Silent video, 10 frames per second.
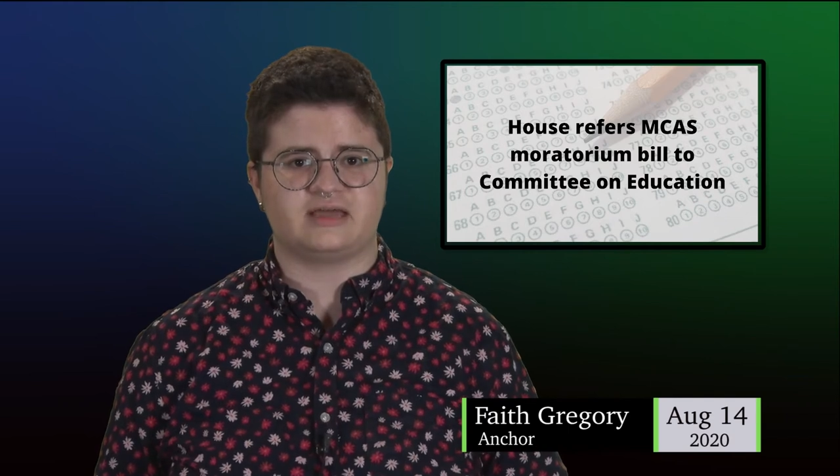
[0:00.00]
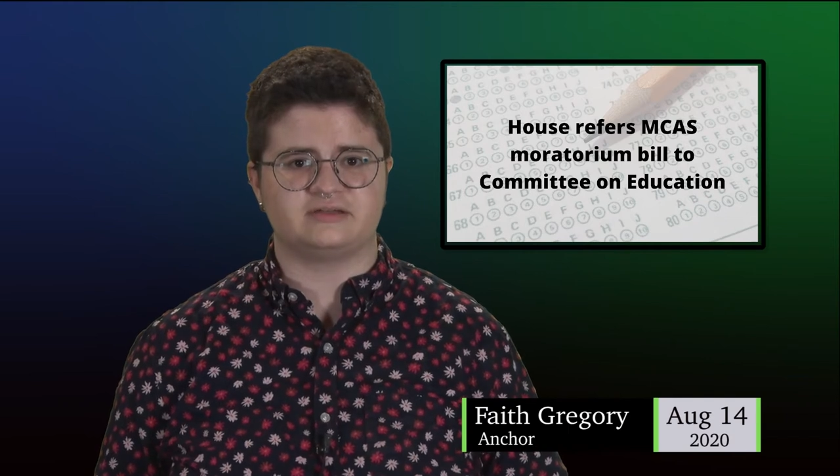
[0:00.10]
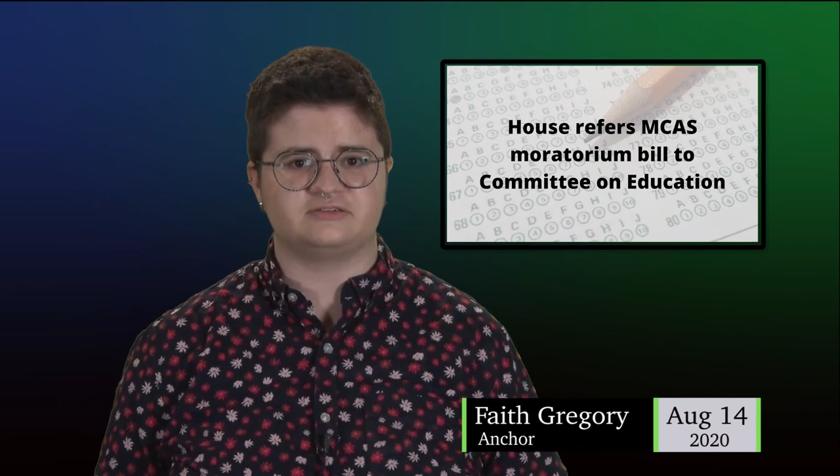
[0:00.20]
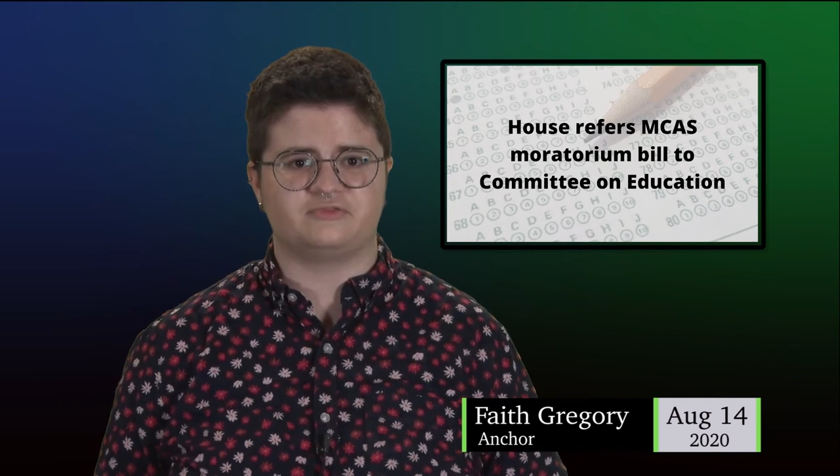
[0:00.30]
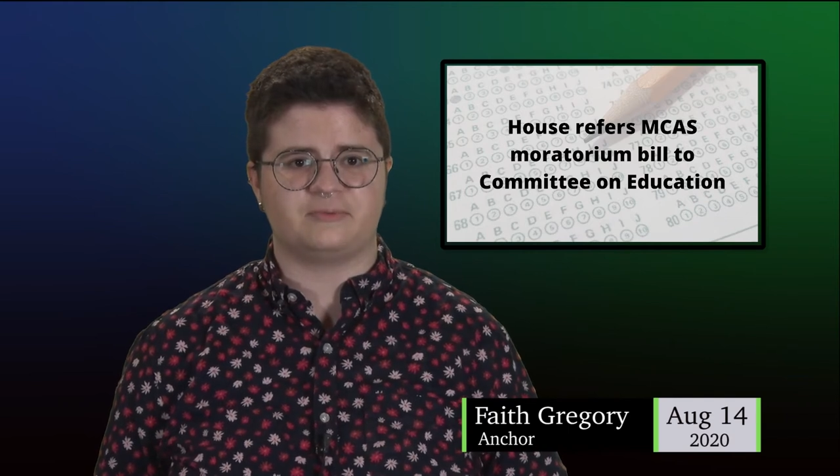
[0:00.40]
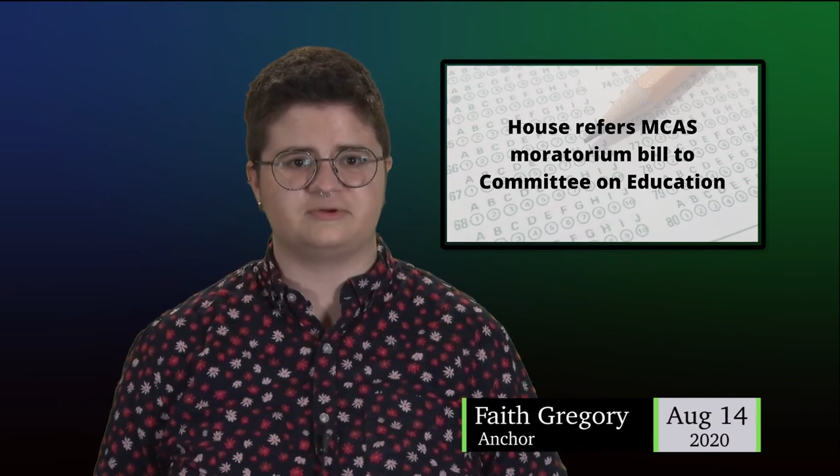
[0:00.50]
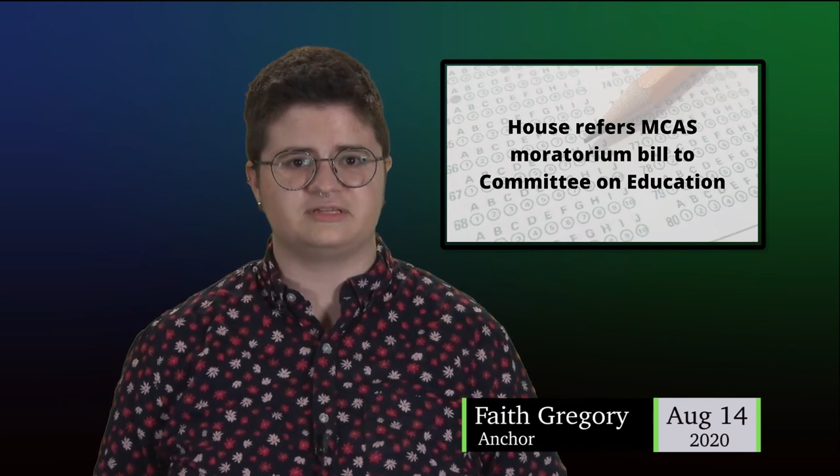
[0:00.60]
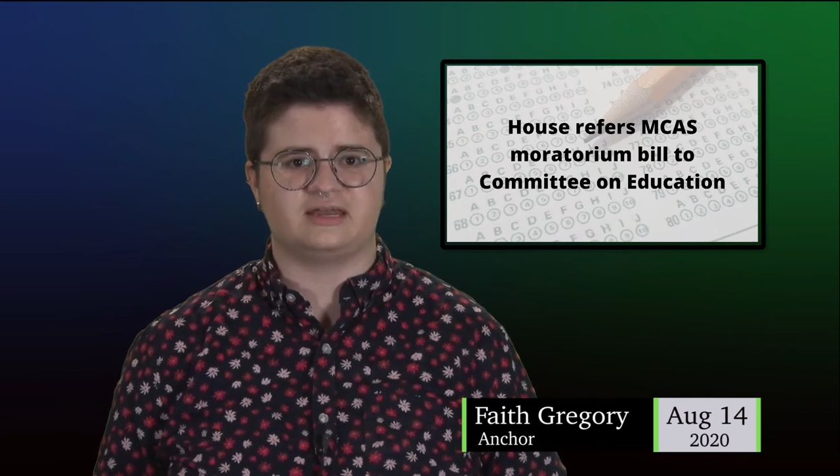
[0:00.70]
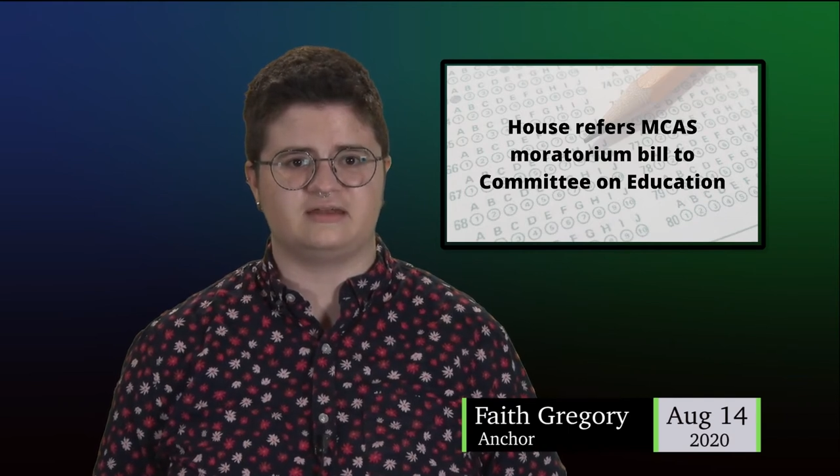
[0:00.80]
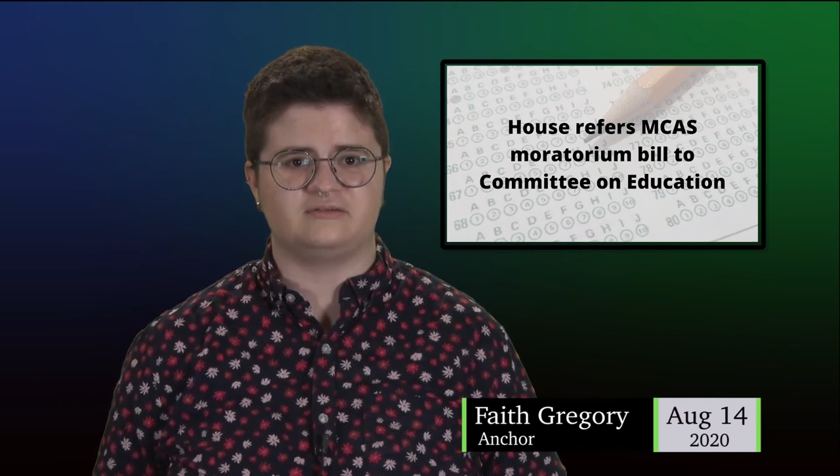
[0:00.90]
House of
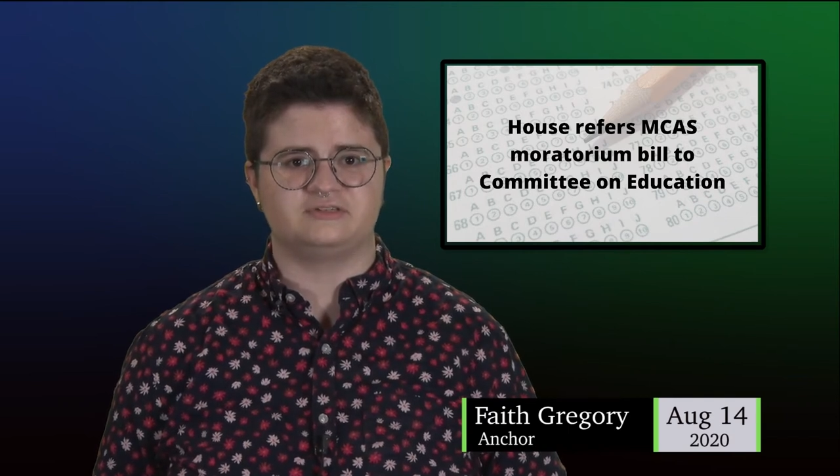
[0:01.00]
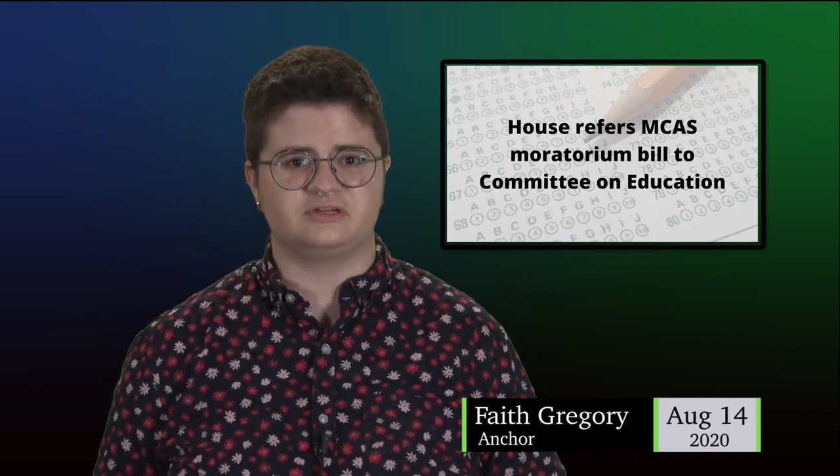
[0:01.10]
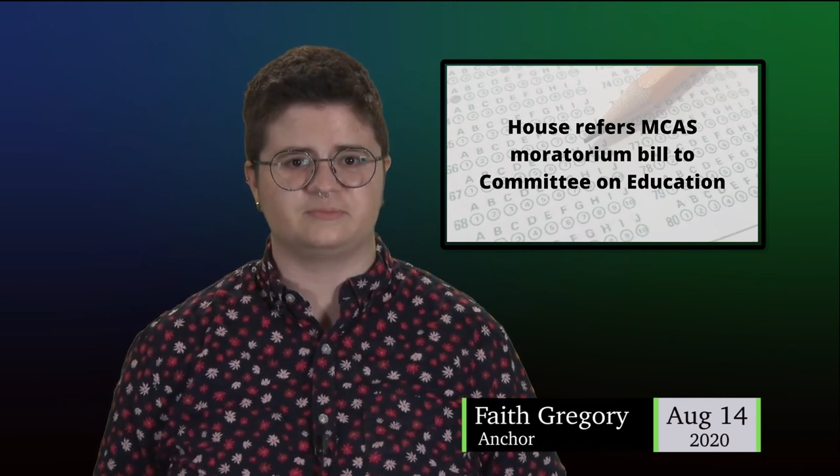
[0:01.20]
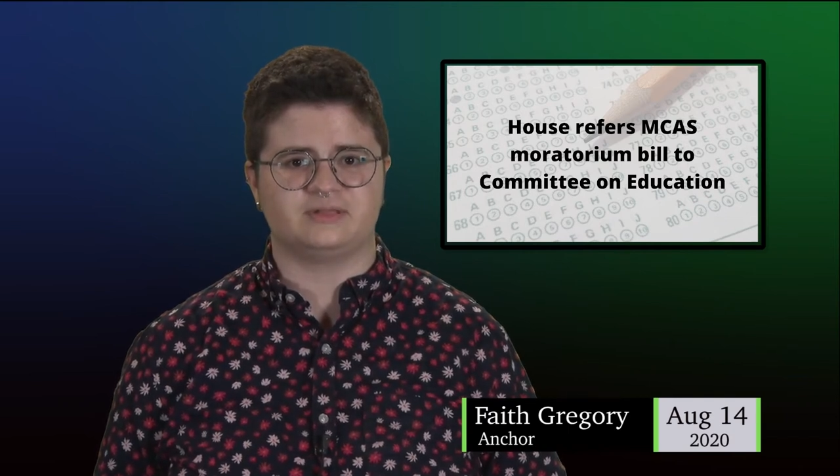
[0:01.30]
Representatives took